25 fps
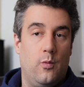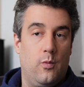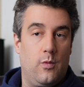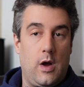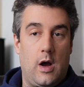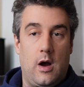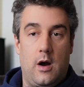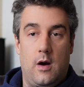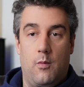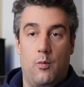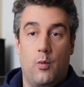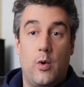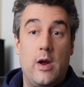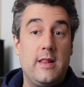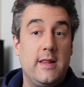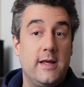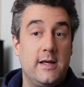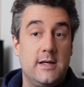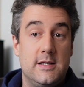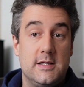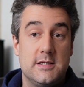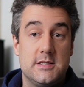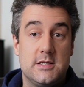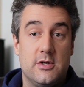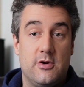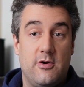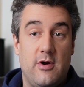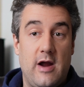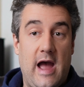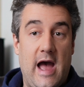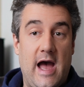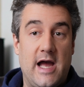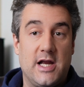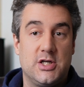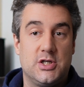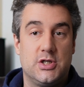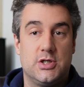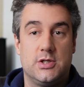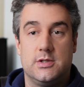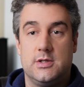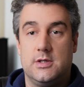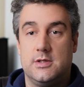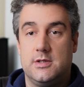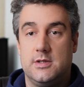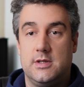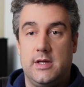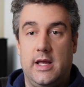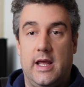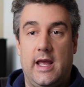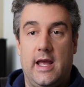Wayland doesn't crash,
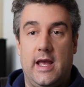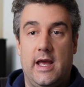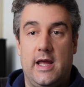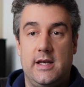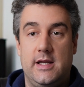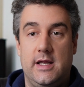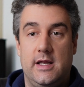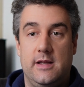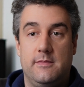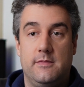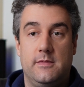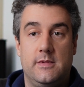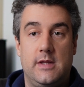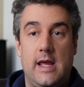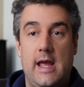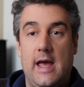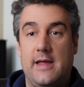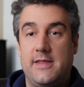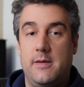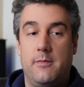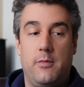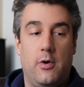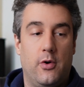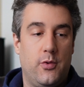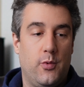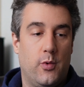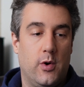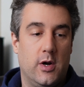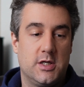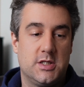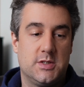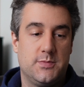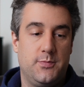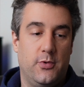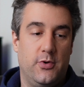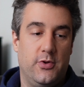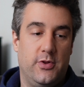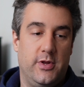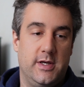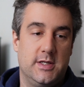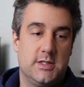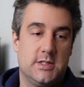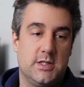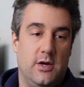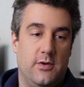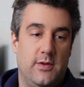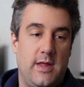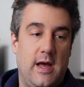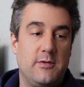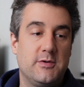and they both work smoothly.
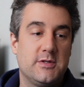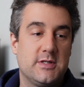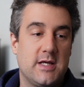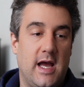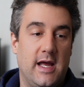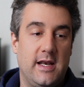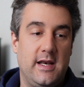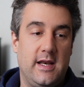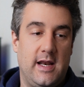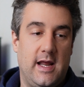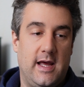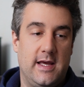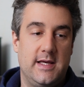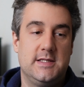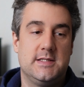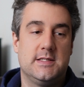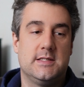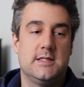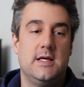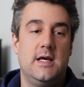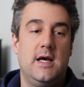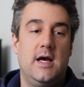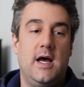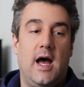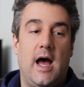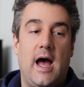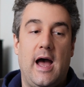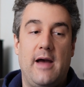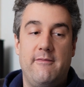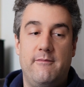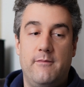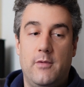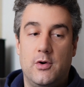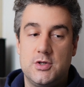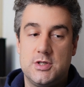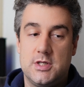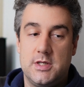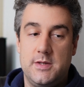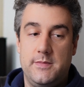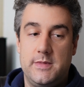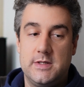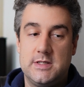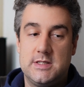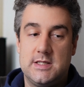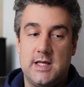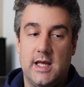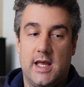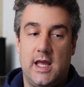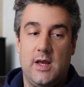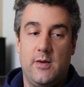So that was kind of nice. I've mostly
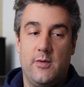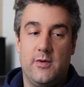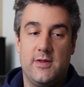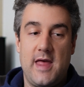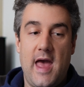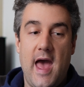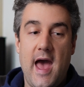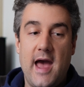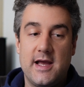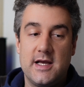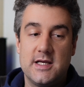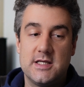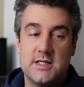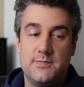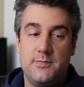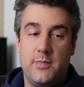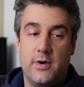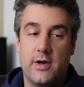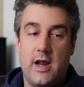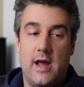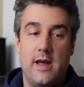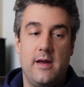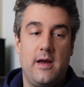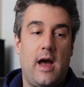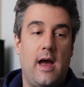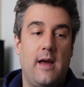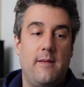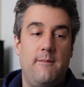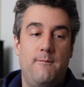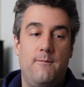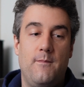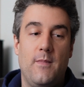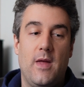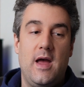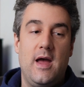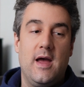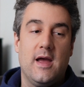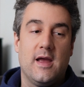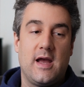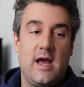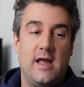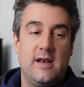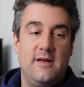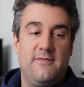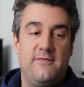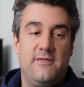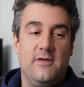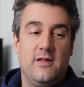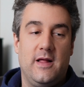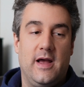been sticking with X, but I
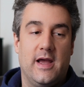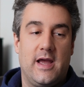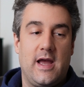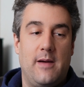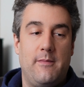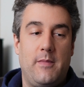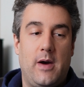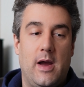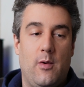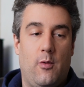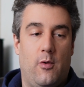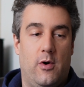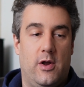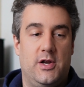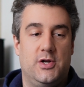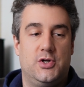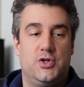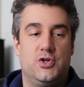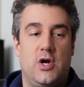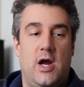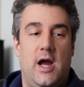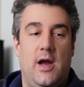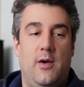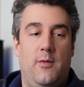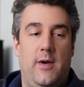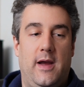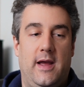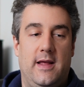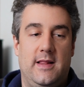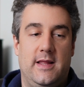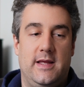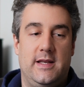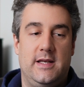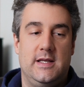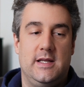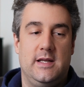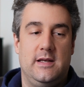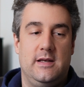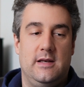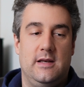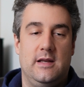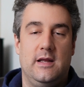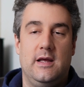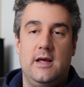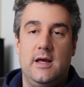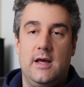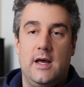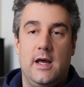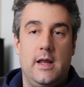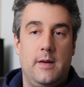kind of feel like I might want to try Wayland
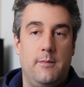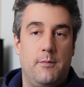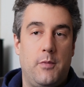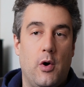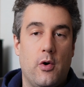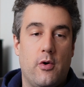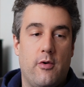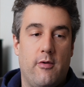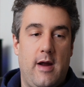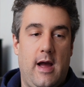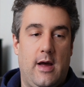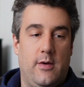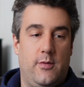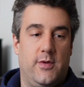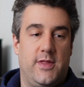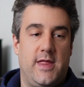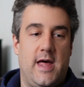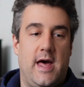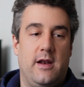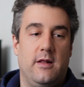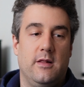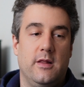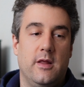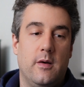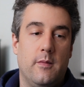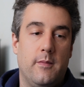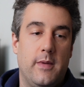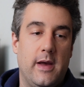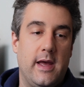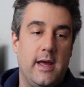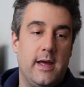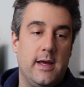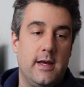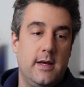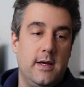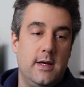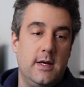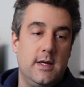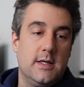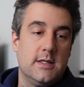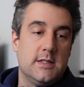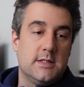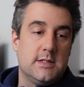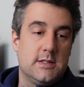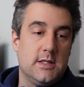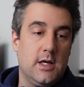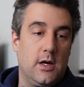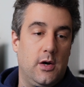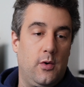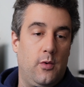and poke around with that a little bit.
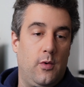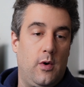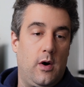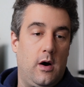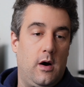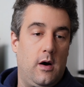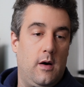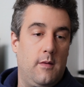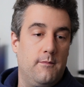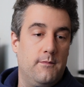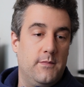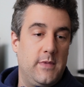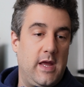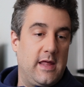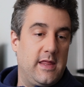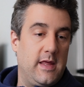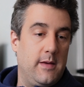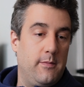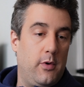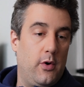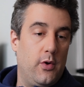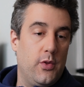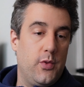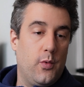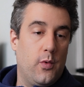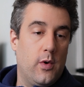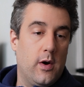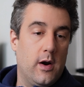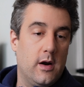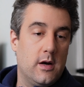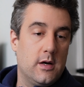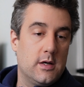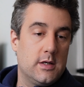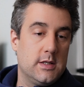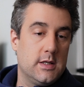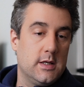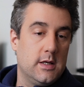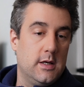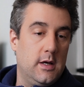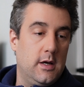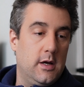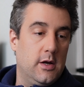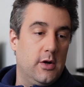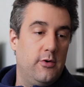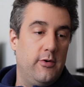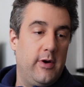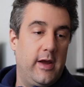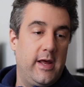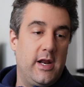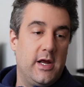So yeah, they both worked
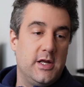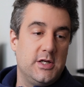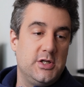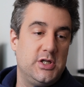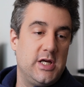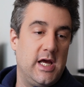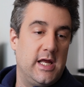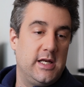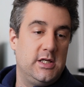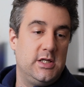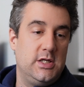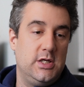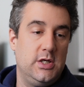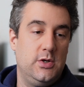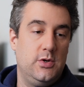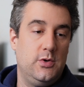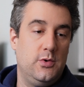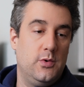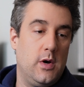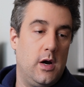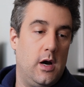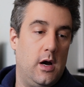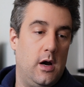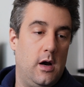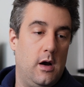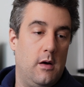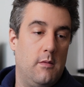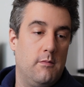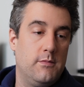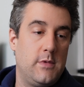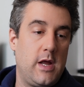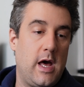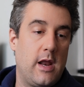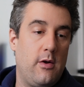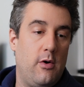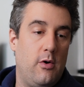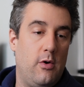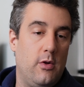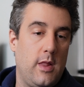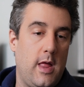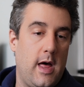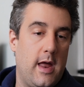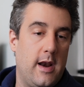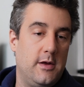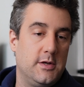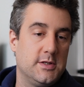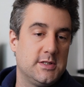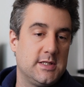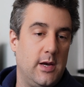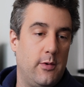great on Gentoo. Not a whole
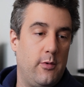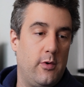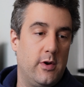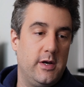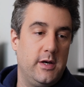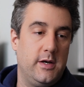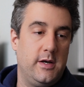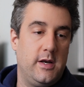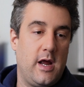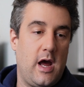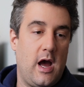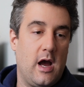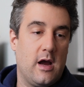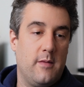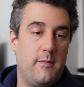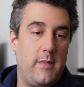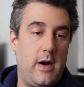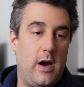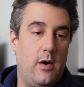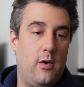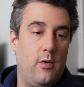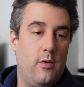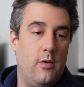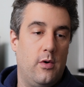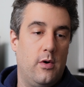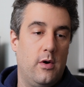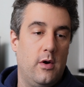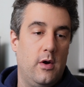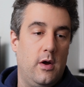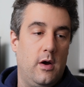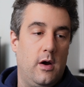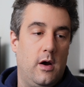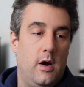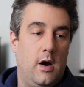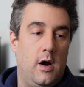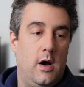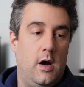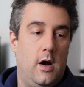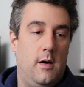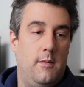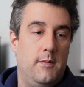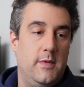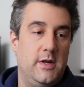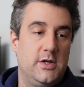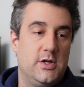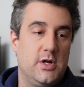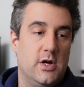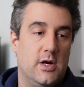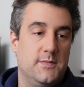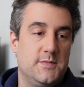lot else I wanted to talk about
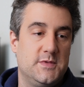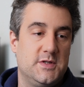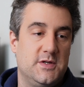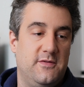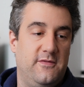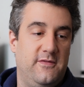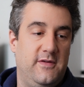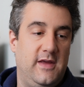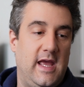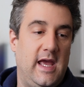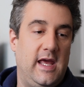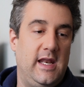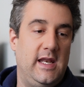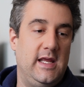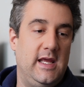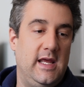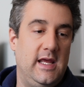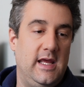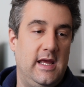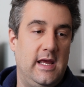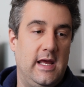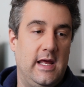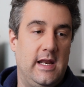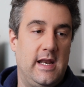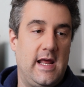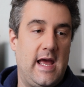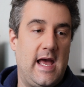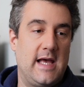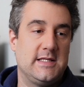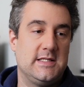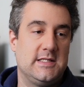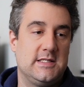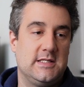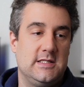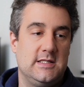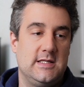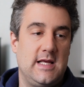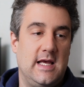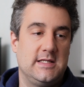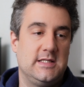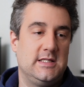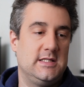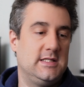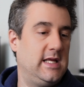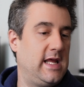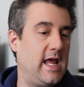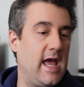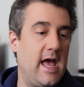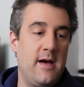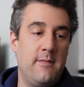in terms of KDE and
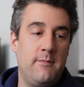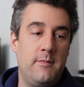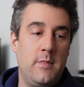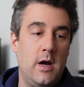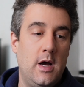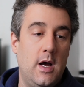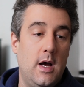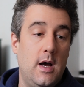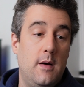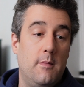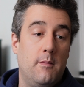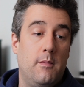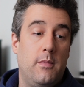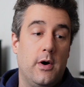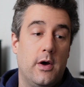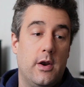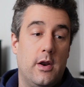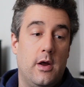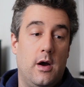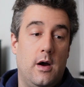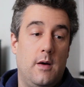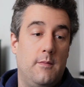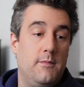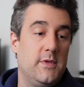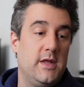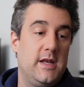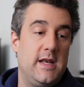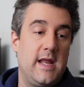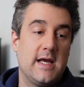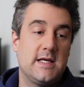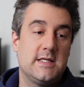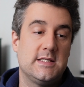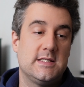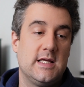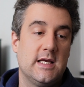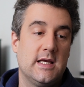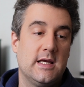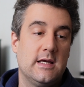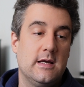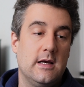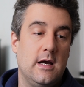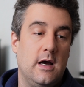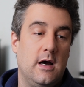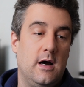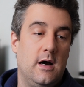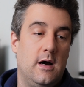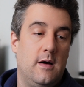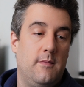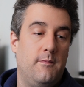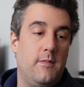SDM, but the next thing,
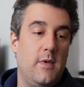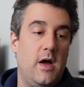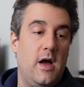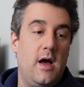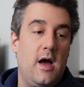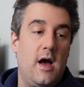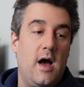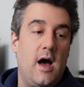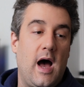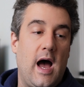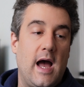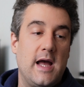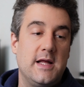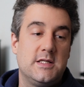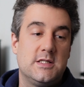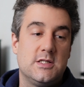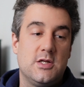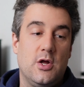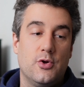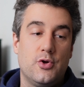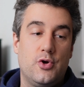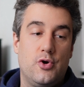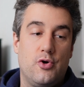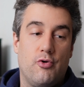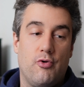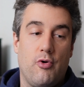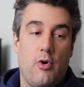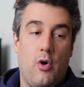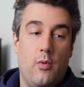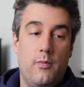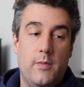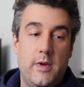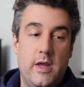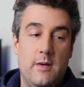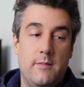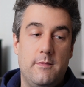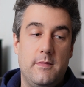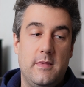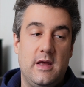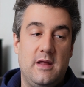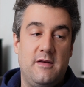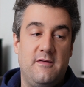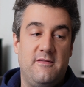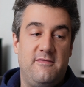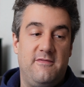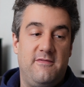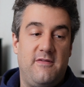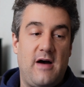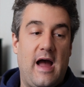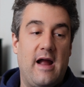I installed Chromium
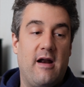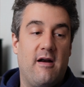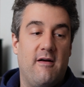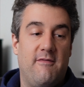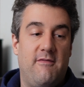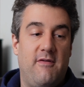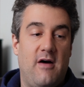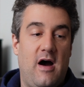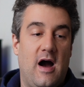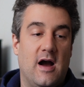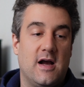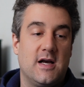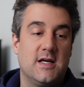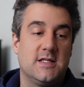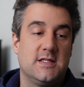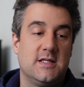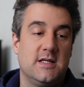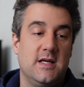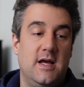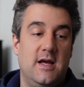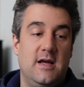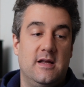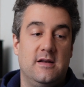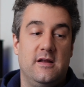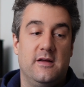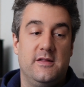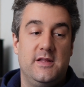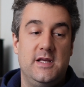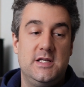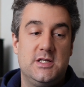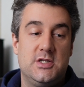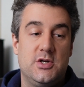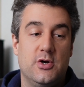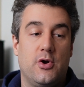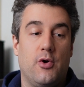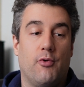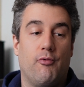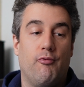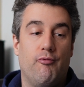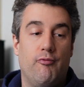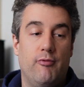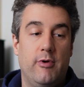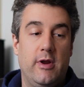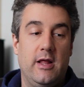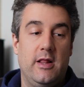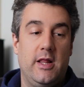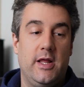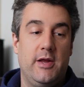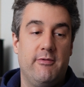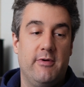and Firefox. Now these took a
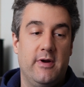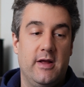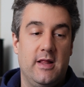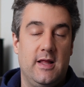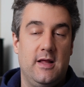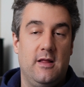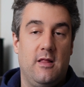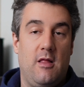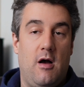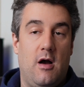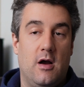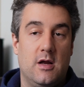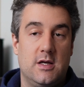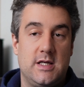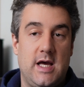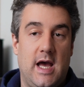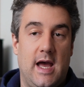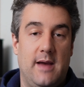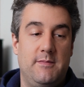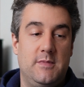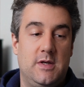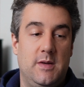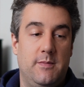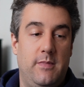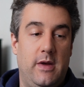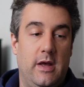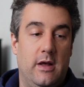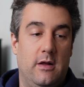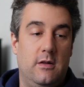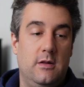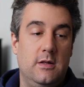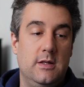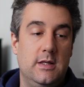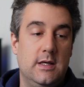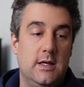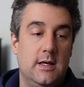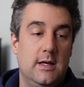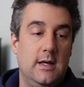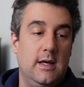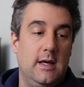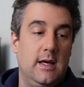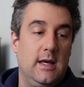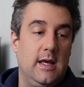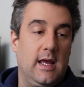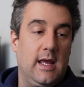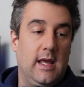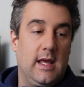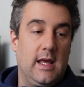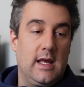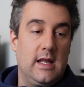really long time to build,
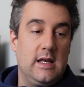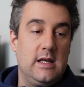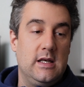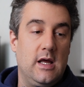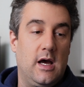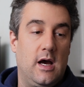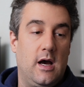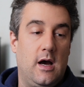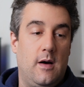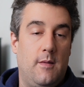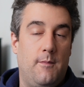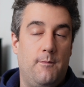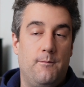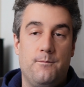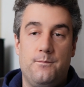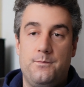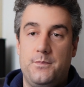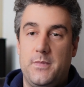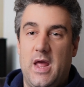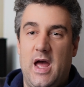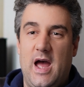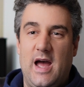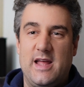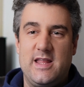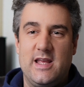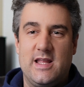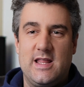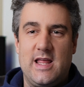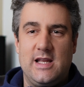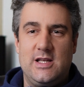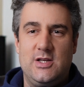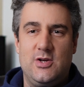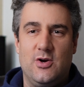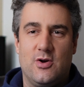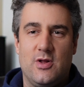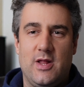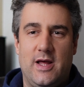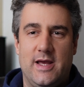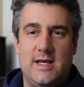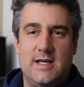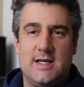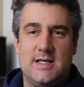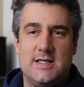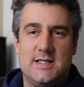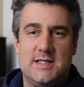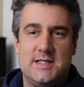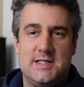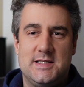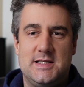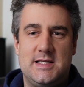and I think they took
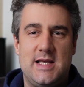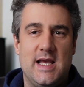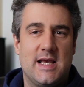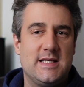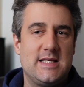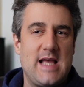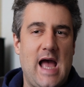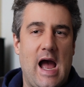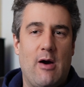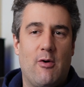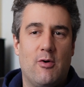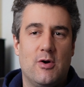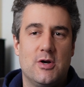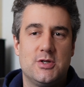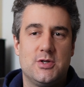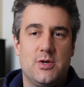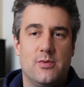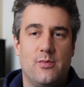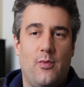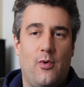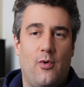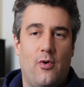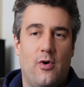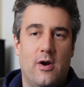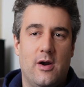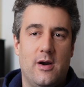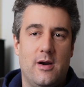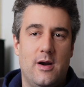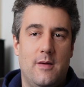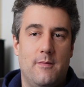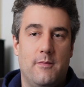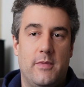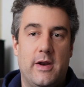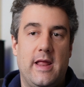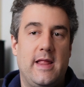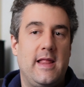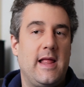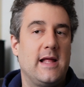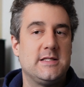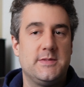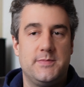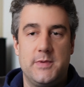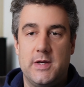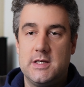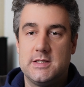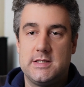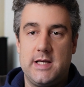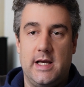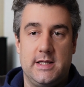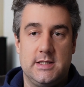like 6 hours or more, but that's
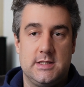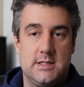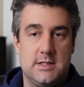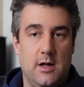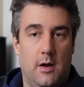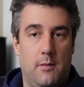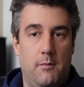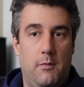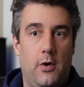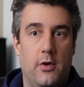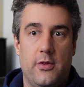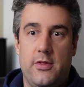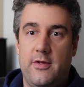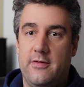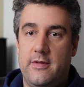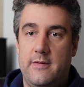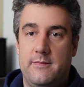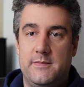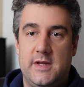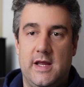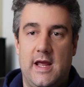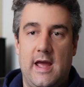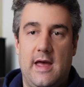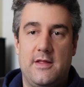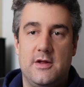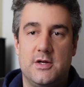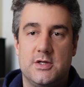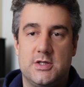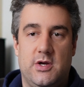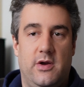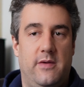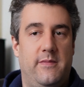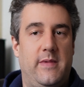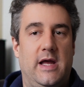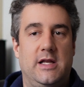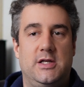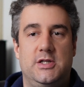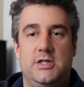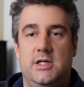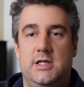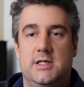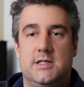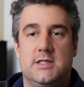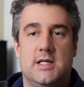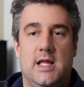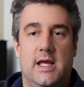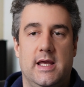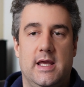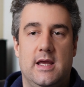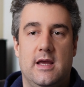because I installed both of them together, so I imagine
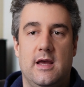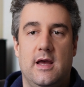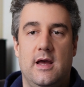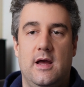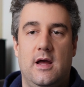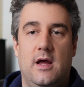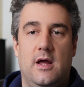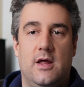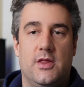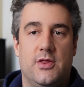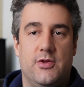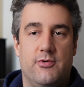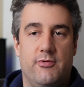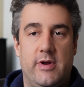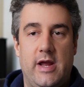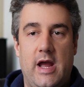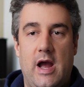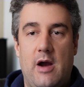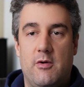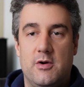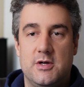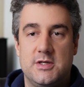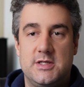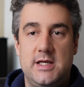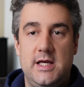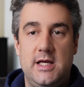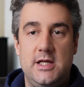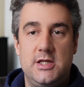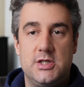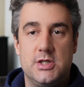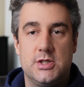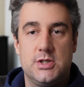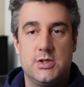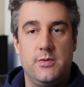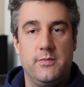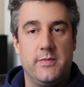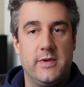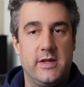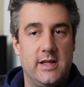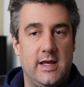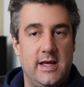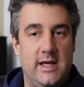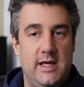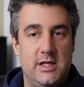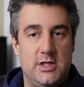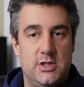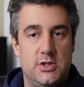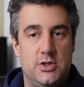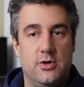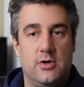it's like 3 hours each, assuming they
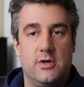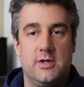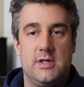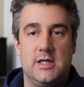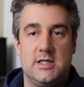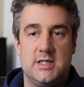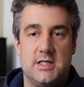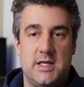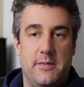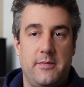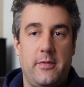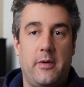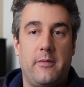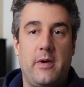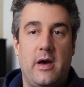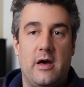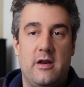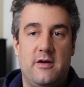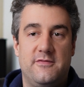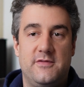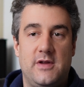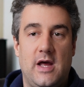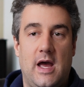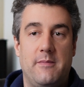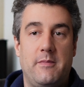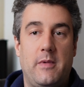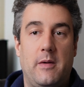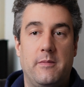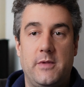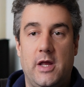each took the same amount of time.